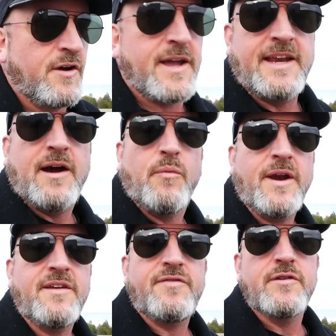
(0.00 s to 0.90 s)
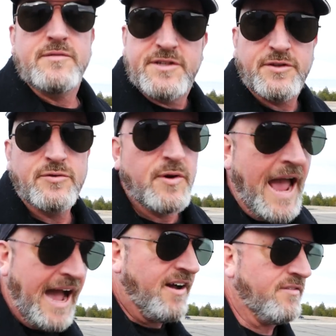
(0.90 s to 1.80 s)
Okay, now what if you do
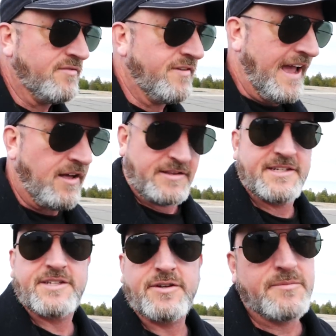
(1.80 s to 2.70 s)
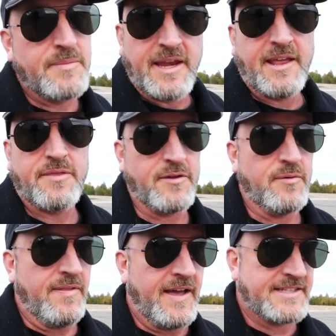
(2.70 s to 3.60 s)
have altitude beneath you,
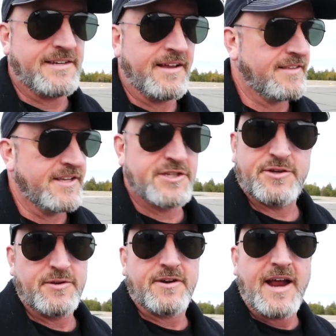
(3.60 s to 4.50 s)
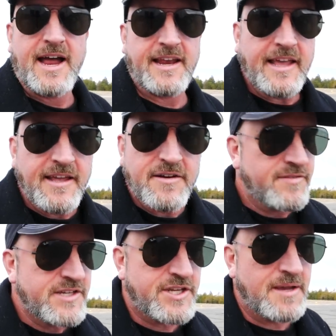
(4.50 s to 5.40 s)
and that's not the issue? You're not in a
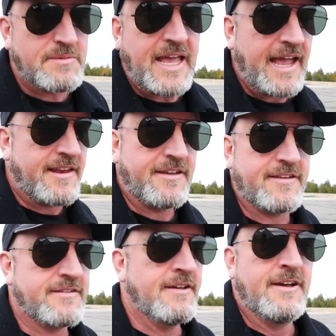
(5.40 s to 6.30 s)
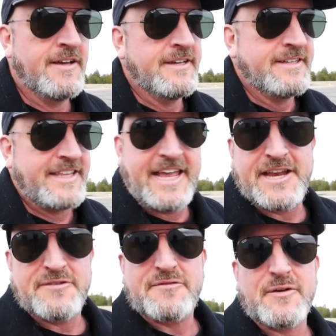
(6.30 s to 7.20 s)
V-shaped canyon, the
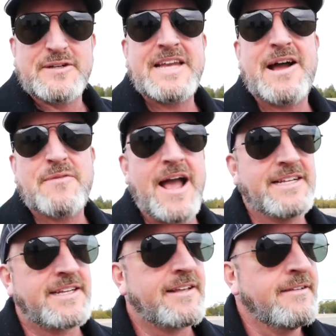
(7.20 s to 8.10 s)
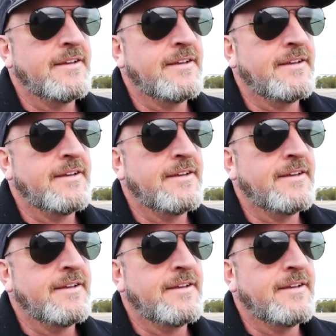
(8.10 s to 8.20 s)
canyon floor is not rising.